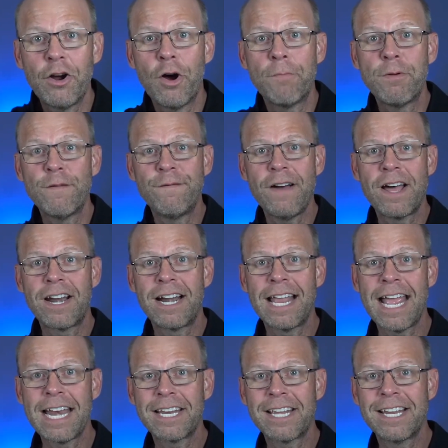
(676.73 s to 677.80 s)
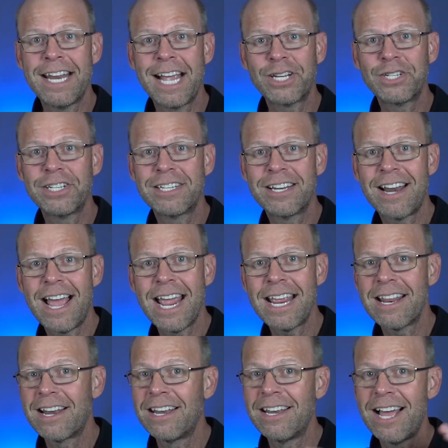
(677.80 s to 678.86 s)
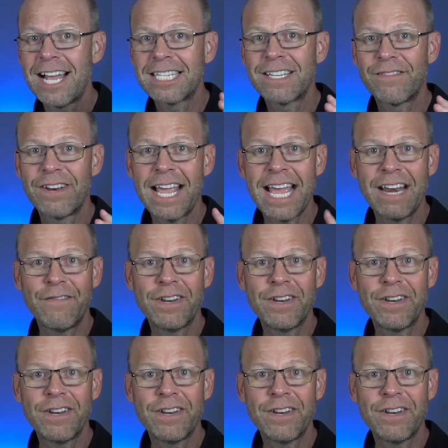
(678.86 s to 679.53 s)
I hope you found a land connection tonight. Lots of land.